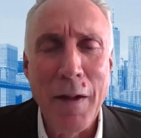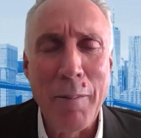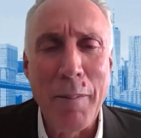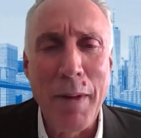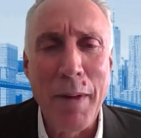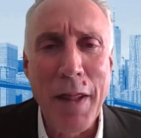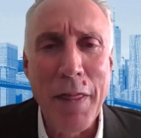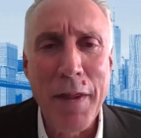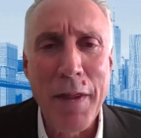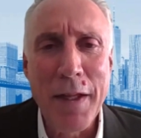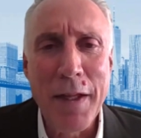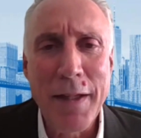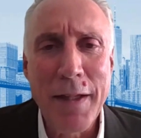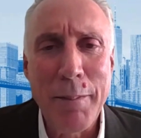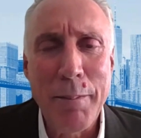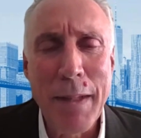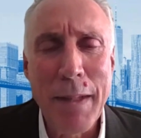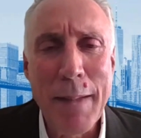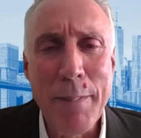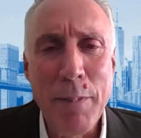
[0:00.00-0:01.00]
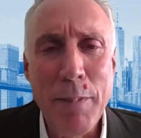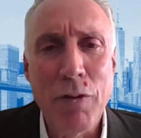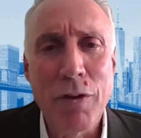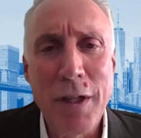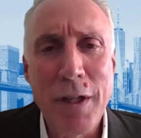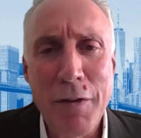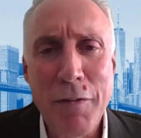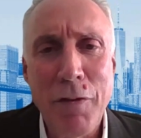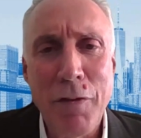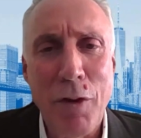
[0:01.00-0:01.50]
But I think that people who
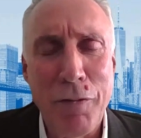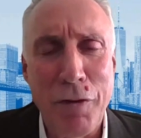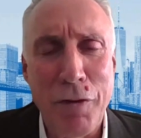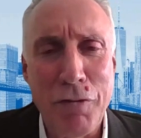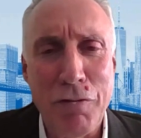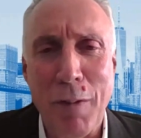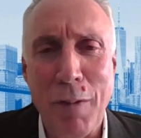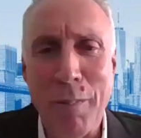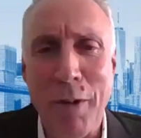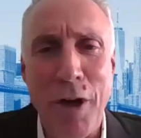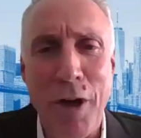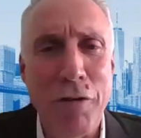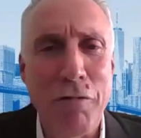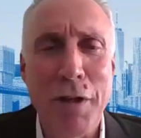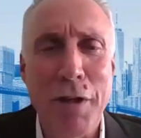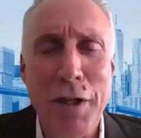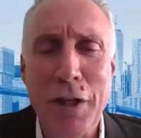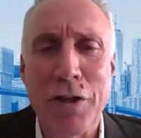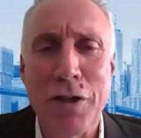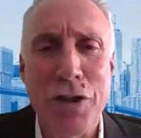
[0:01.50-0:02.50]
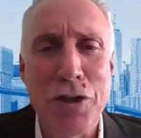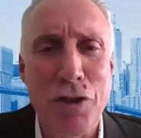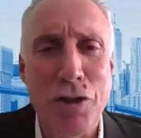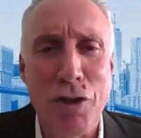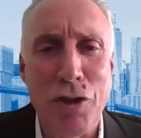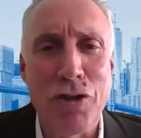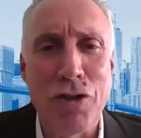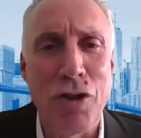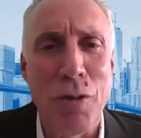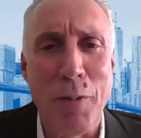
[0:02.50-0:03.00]
did vote for Trump aren't really
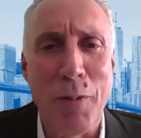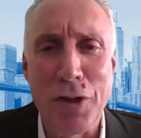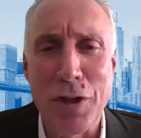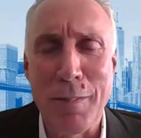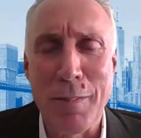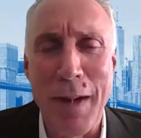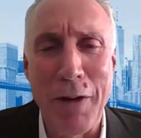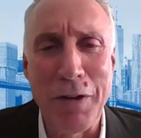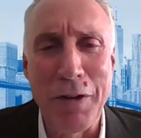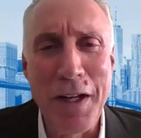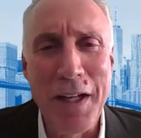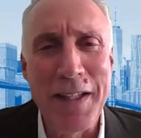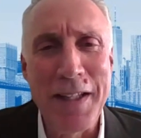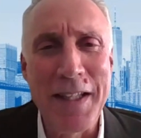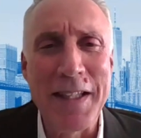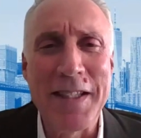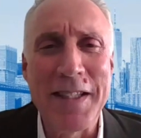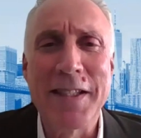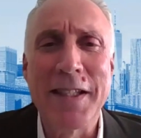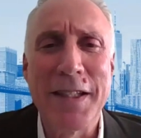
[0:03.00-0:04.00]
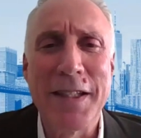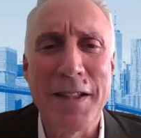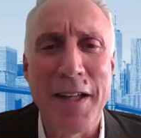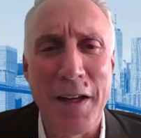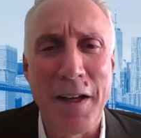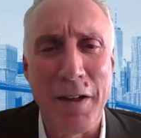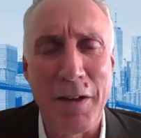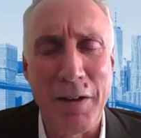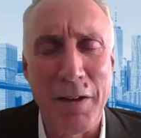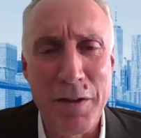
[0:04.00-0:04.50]
concerned so much about these
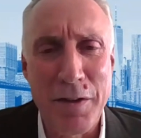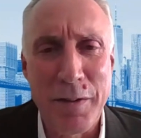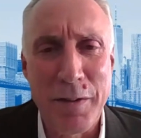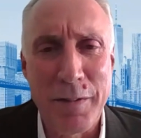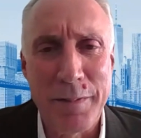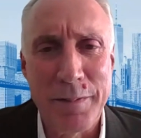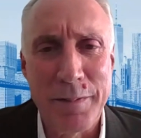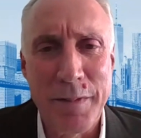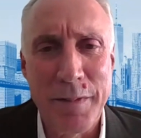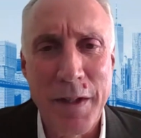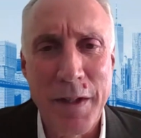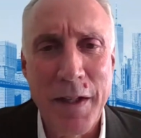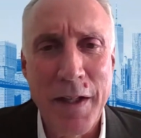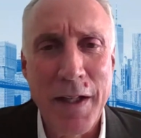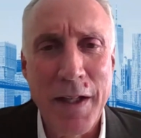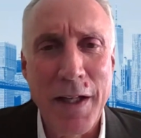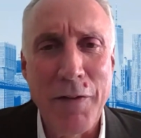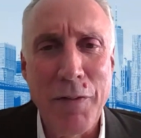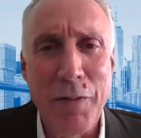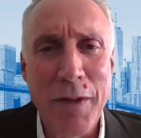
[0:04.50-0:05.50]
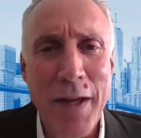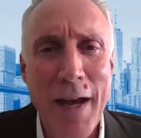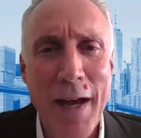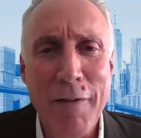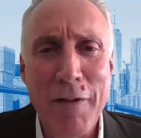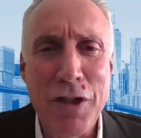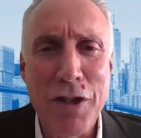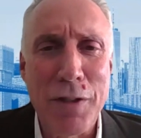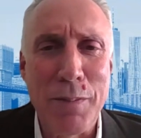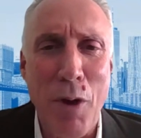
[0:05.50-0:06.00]
details. If we
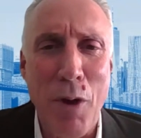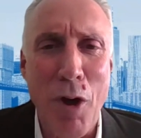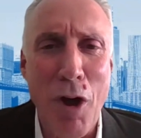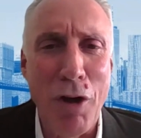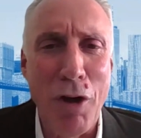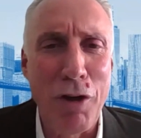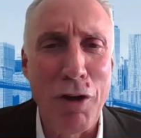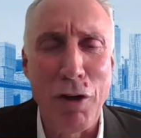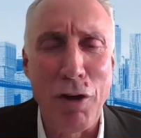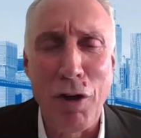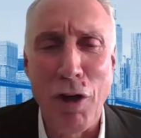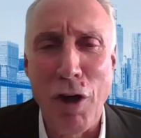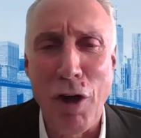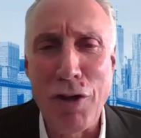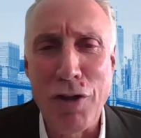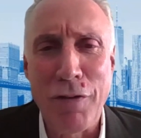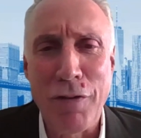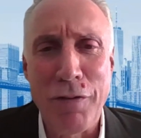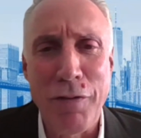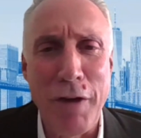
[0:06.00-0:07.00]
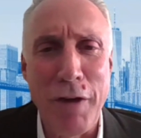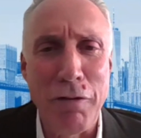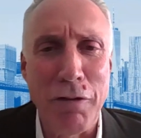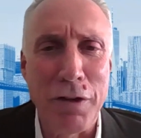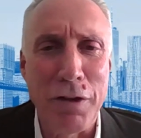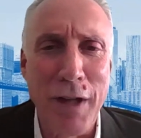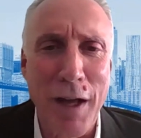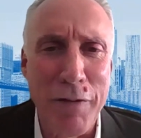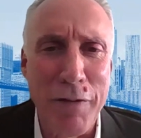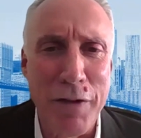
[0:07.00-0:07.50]
have a smaller or larger federal
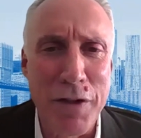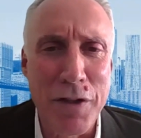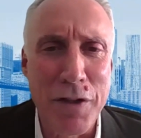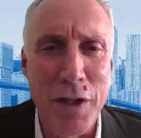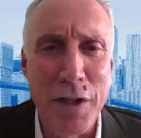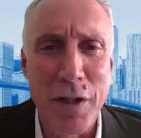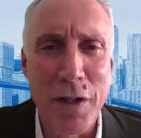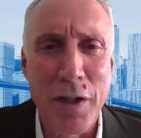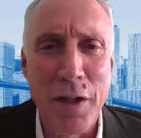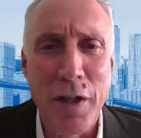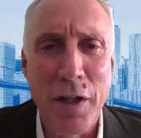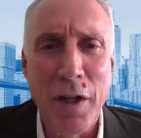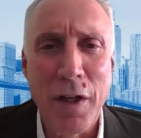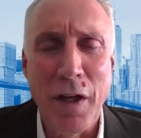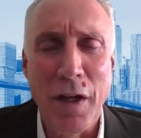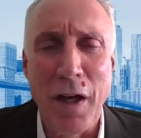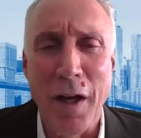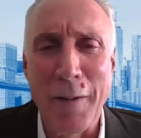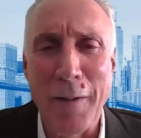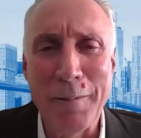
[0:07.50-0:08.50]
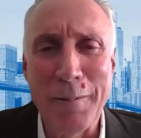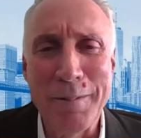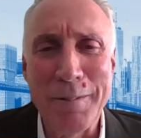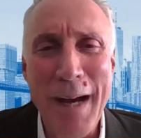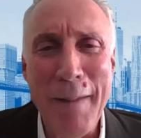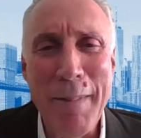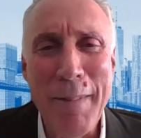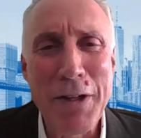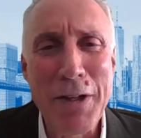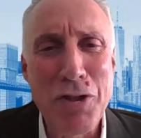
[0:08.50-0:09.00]
deficit,
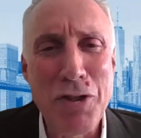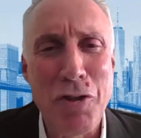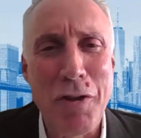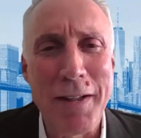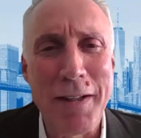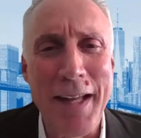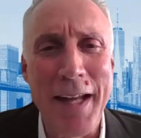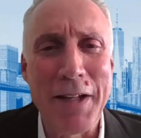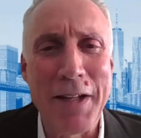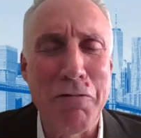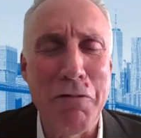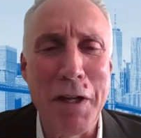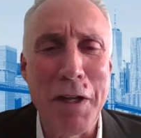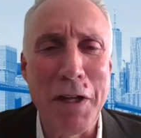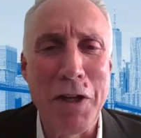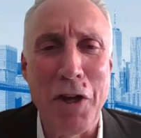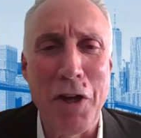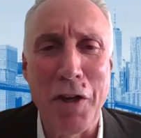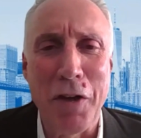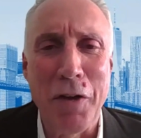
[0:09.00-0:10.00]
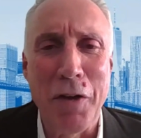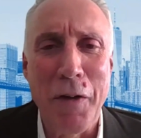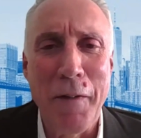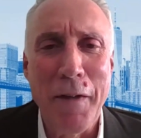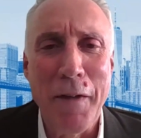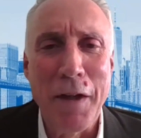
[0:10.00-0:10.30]
I'm not sure that that's really going to